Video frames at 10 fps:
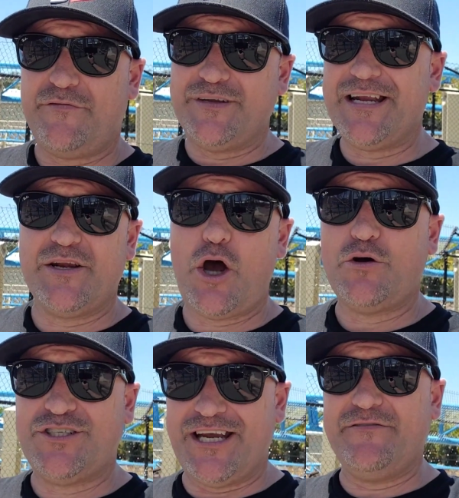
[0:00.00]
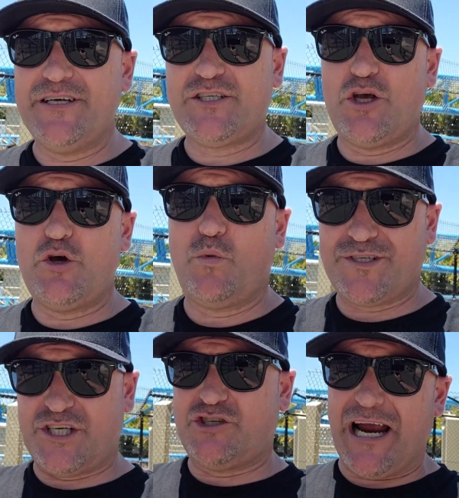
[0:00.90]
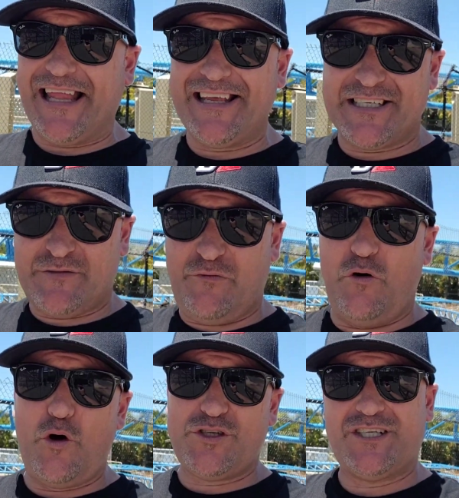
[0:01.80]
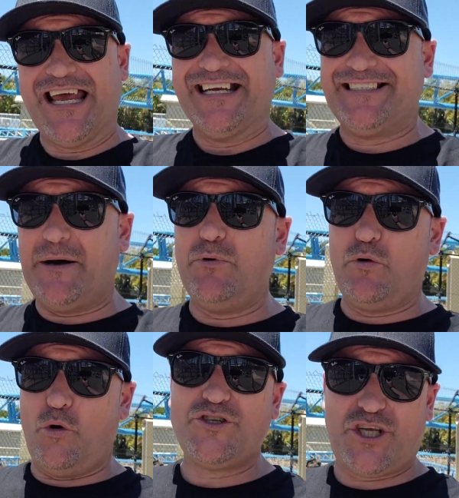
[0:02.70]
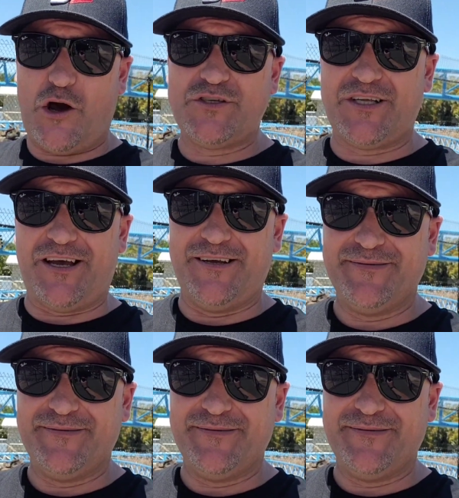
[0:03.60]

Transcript: if you didn't know, Jet Rescue was Australia's first double launch coaster.